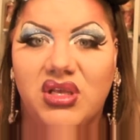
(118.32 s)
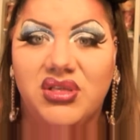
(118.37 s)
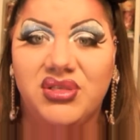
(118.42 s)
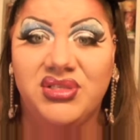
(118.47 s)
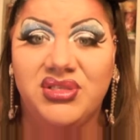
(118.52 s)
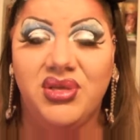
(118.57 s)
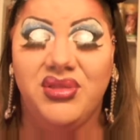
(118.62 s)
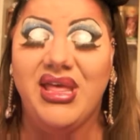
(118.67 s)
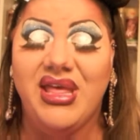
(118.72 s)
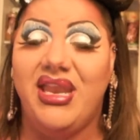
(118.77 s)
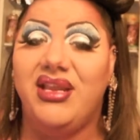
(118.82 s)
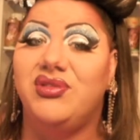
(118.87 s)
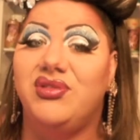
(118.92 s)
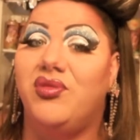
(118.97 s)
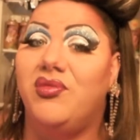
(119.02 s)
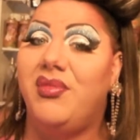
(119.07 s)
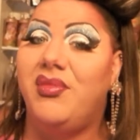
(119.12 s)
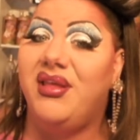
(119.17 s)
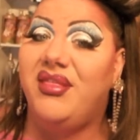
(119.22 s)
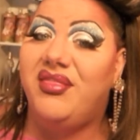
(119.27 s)
So that is
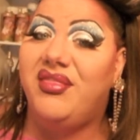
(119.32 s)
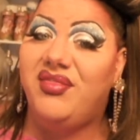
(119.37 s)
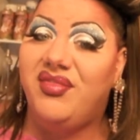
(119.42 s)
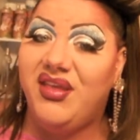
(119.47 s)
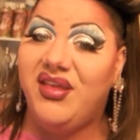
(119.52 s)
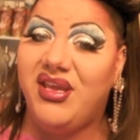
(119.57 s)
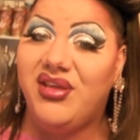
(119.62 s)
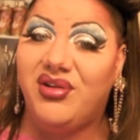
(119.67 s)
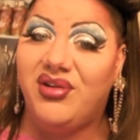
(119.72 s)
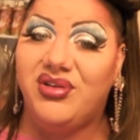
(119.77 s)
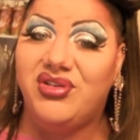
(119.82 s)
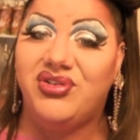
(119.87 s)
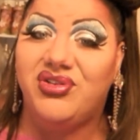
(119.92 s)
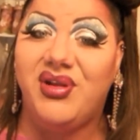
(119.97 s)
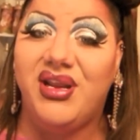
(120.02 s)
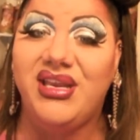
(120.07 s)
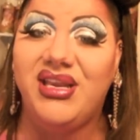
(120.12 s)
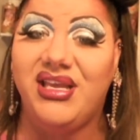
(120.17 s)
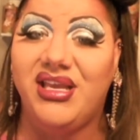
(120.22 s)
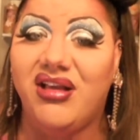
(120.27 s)
where my theater
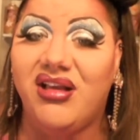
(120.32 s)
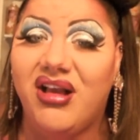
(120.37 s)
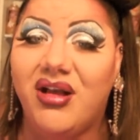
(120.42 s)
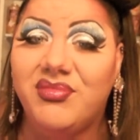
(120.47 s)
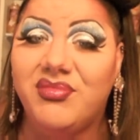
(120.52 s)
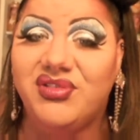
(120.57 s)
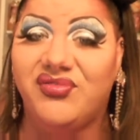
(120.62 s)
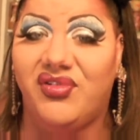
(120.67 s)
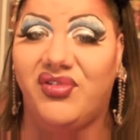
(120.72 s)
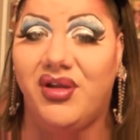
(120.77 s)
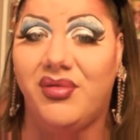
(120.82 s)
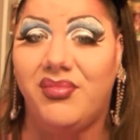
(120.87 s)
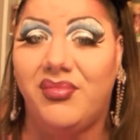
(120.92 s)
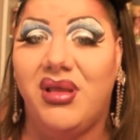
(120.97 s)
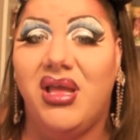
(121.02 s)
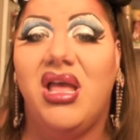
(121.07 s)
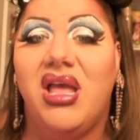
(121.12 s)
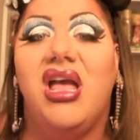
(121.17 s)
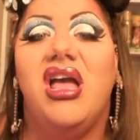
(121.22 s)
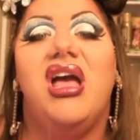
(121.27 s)
training comes from.
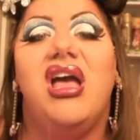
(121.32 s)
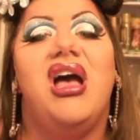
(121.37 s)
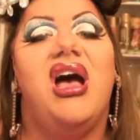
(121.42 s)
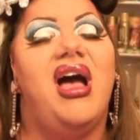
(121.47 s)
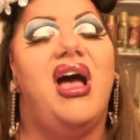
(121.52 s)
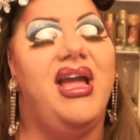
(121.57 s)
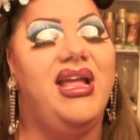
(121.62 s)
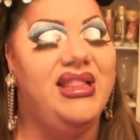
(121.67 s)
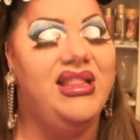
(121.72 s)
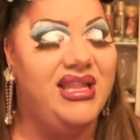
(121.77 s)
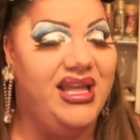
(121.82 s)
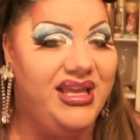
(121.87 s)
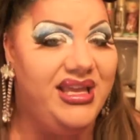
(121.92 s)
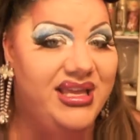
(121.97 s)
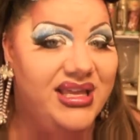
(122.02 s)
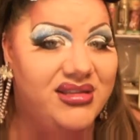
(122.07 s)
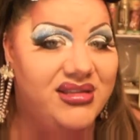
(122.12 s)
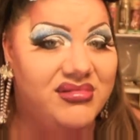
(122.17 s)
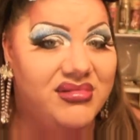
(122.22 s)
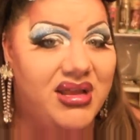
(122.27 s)
I
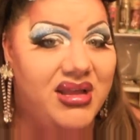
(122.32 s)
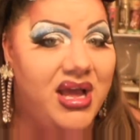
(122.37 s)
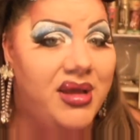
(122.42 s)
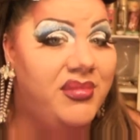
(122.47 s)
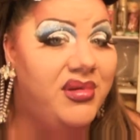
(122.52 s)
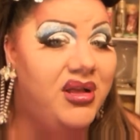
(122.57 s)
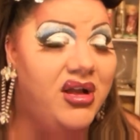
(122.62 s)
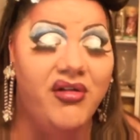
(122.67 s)
like it, I'm